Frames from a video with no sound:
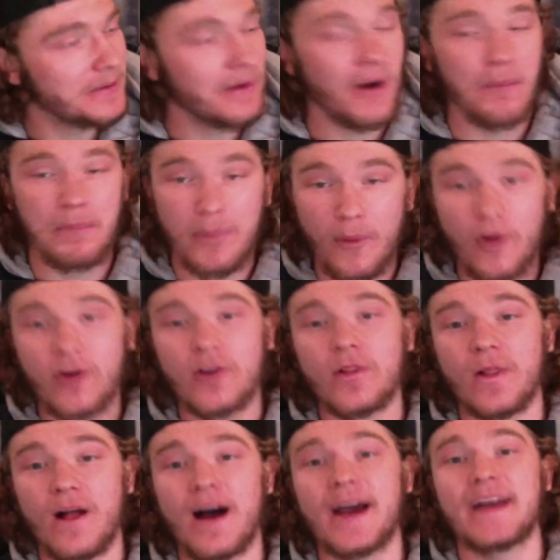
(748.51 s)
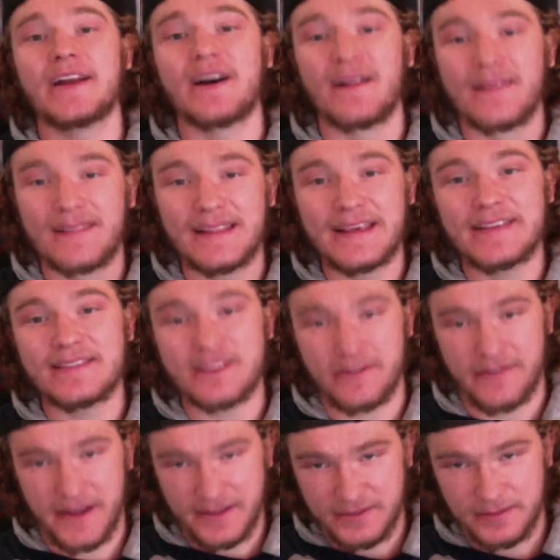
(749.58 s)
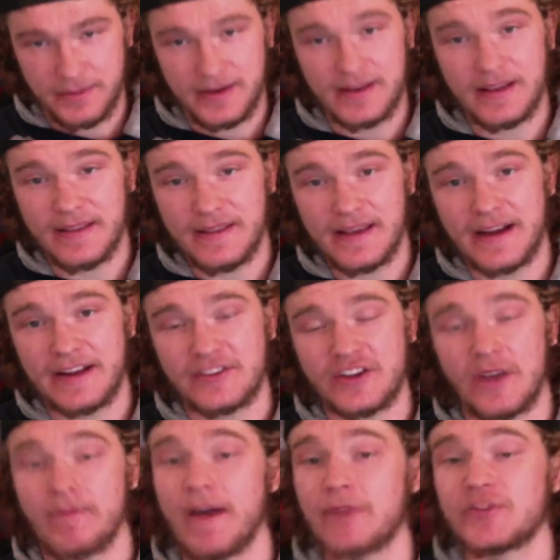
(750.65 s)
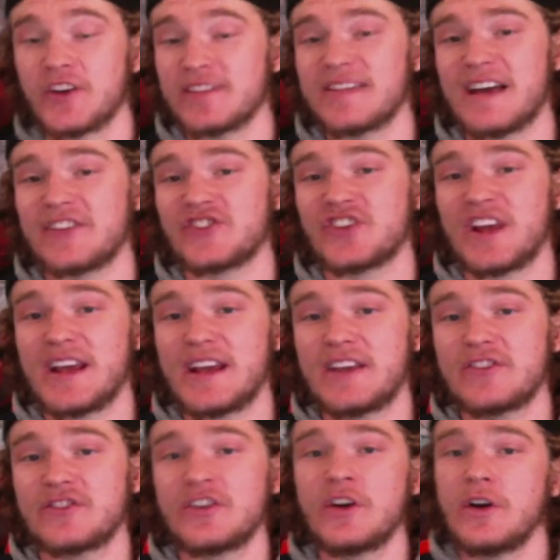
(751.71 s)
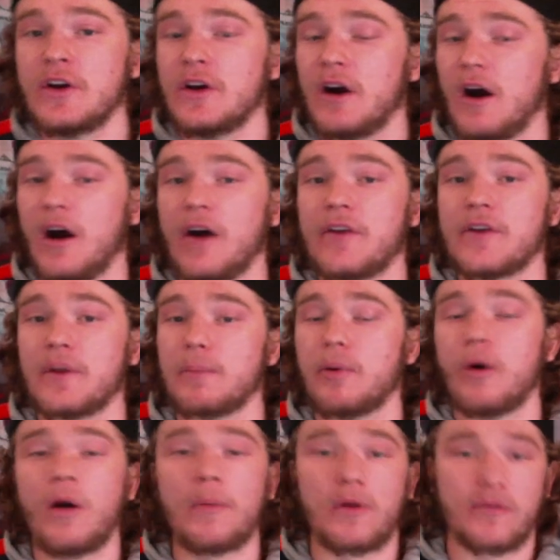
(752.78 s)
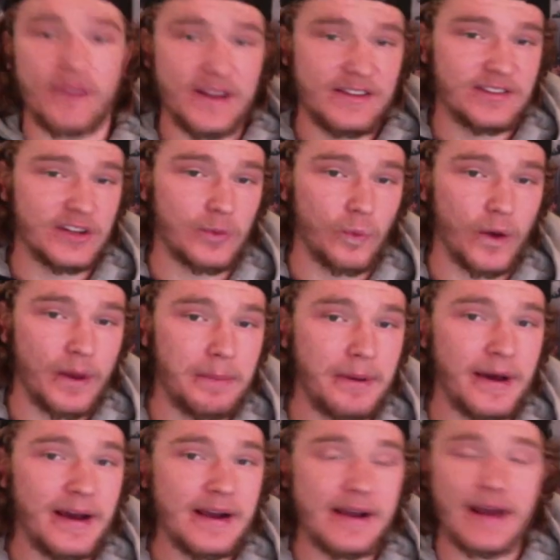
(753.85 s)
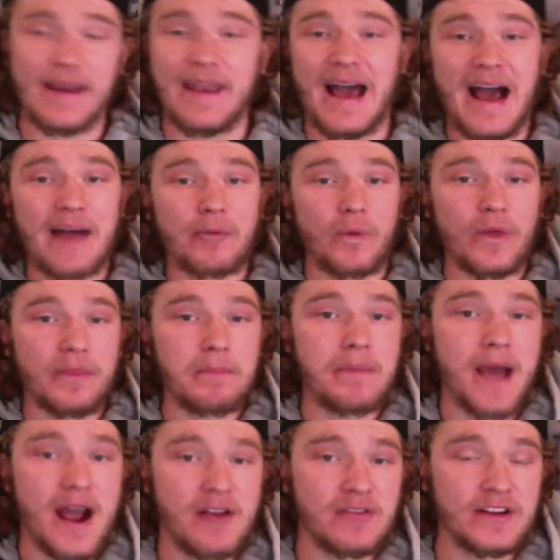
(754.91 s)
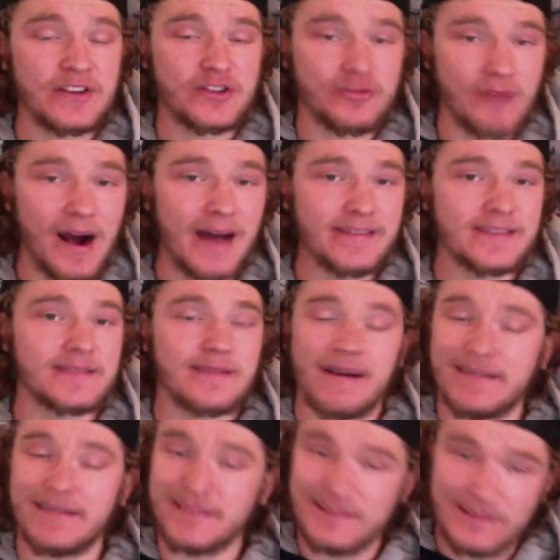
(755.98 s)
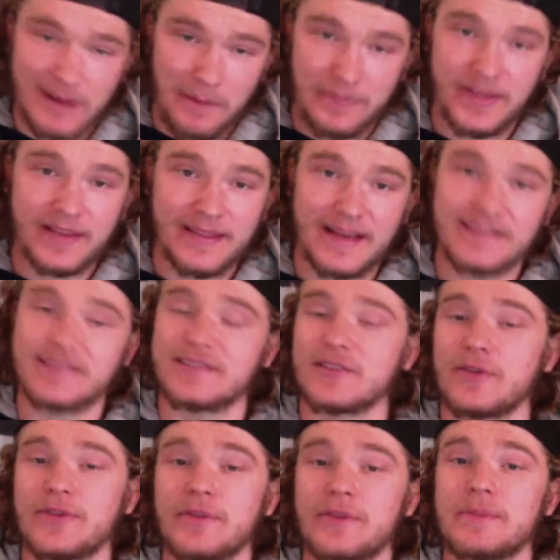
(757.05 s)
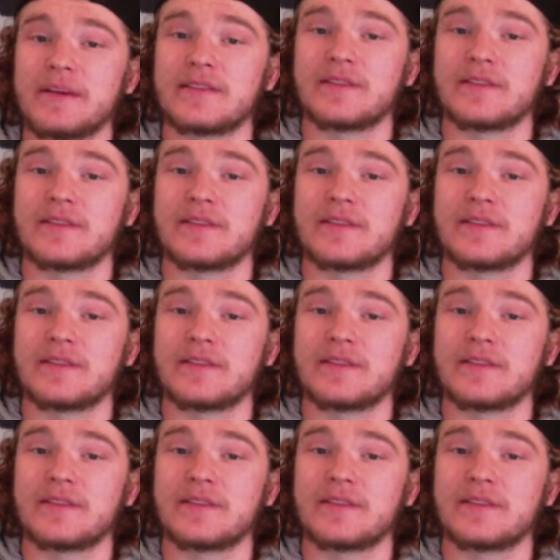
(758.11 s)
borderline elite defenseman in the NHL. Now, does that change under Paul Maurice in Winnipeg and not with Barry Trotz? That's something that's still to be